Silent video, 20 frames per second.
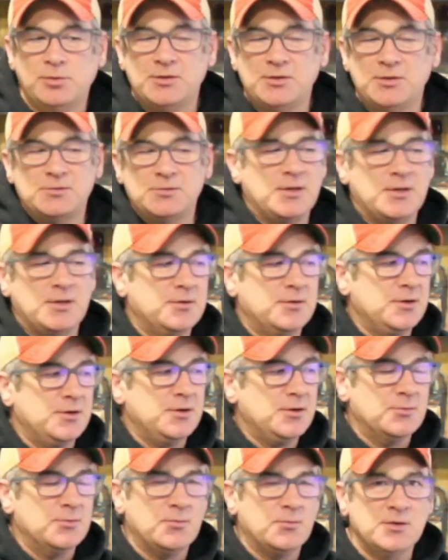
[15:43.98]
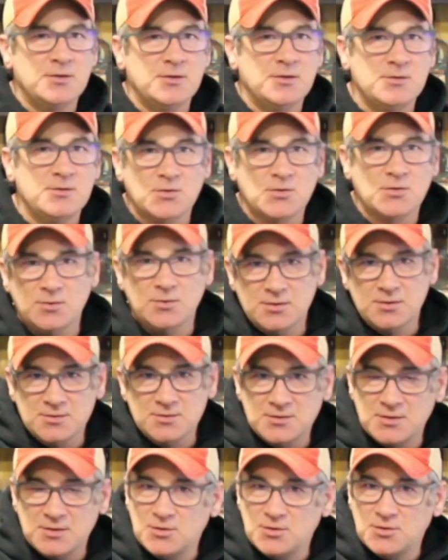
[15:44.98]
button down here in one of these
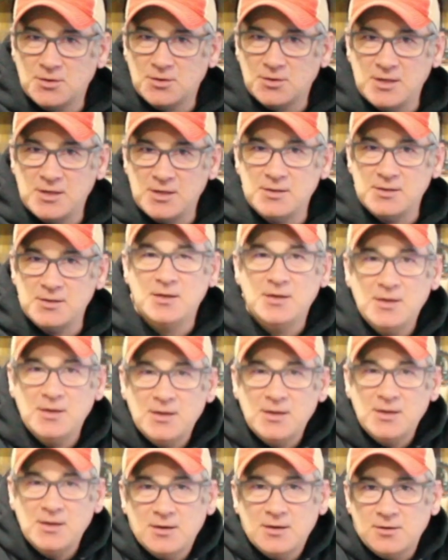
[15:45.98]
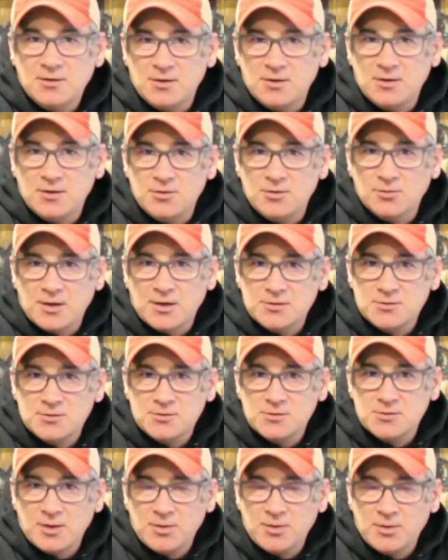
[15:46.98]
corners that you can hit. Take you
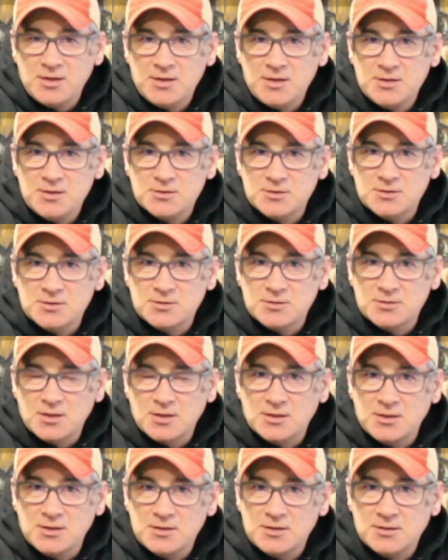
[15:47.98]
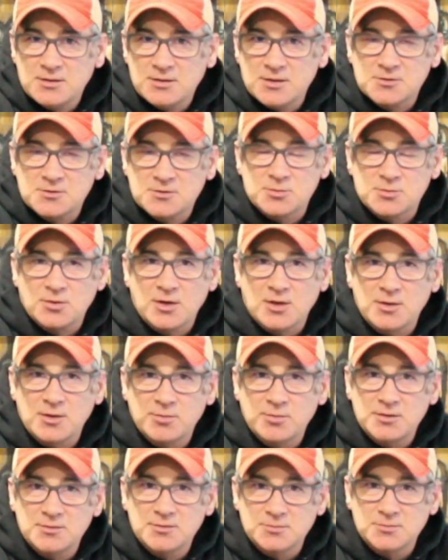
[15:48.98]
right to my page and hit that
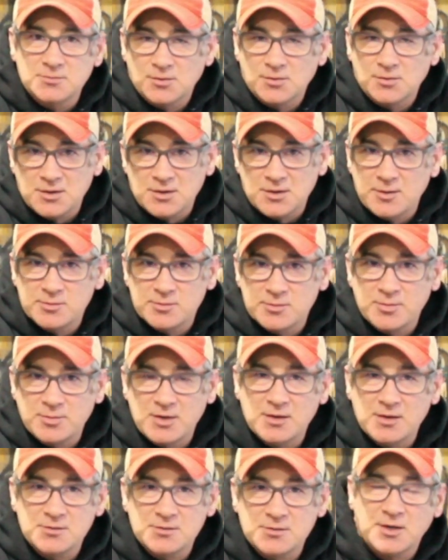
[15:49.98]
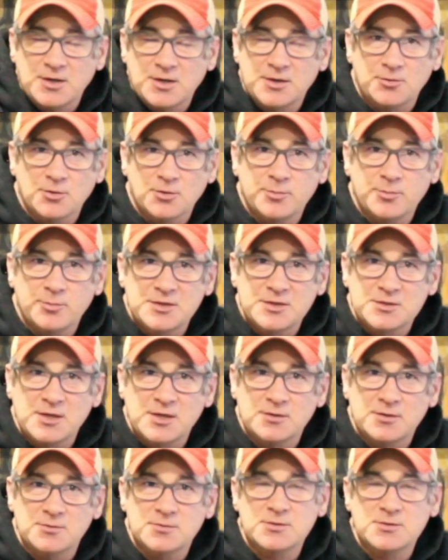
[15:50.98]
subscribe button. Really helps me out trying to grow my
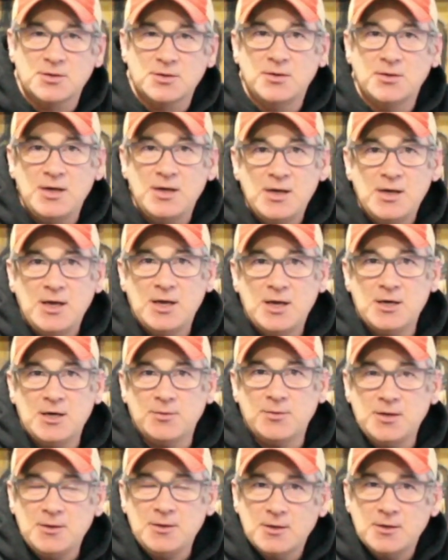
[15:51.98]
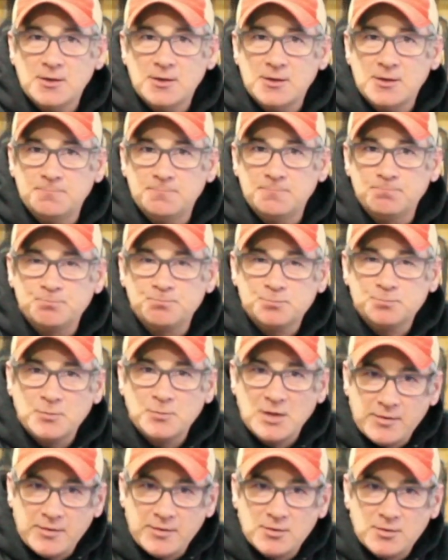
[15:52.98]
channel. So anyway, have
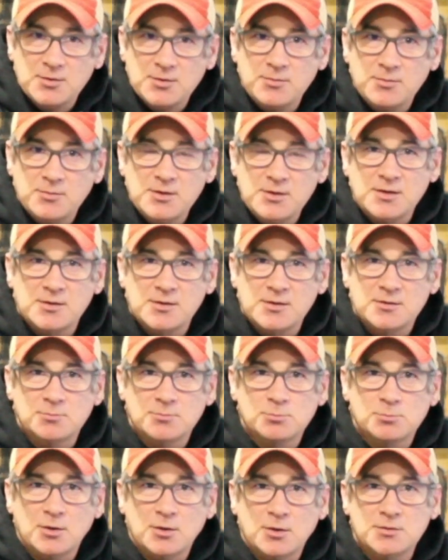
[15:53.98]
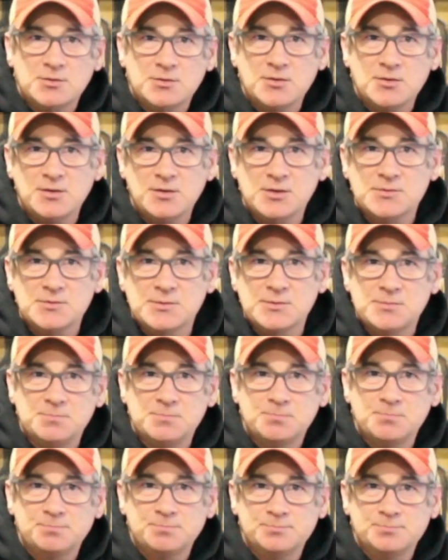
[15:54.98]
a good one and on to the next
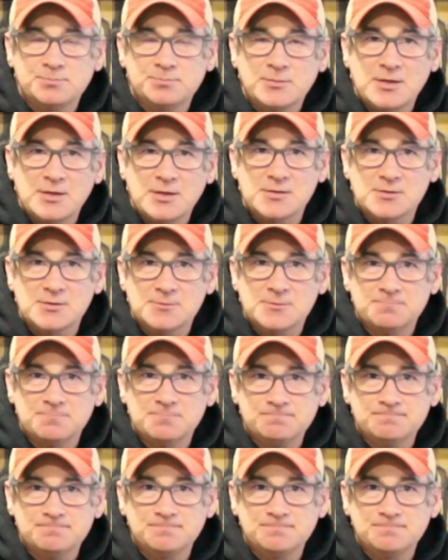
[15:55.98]
one. Thanks.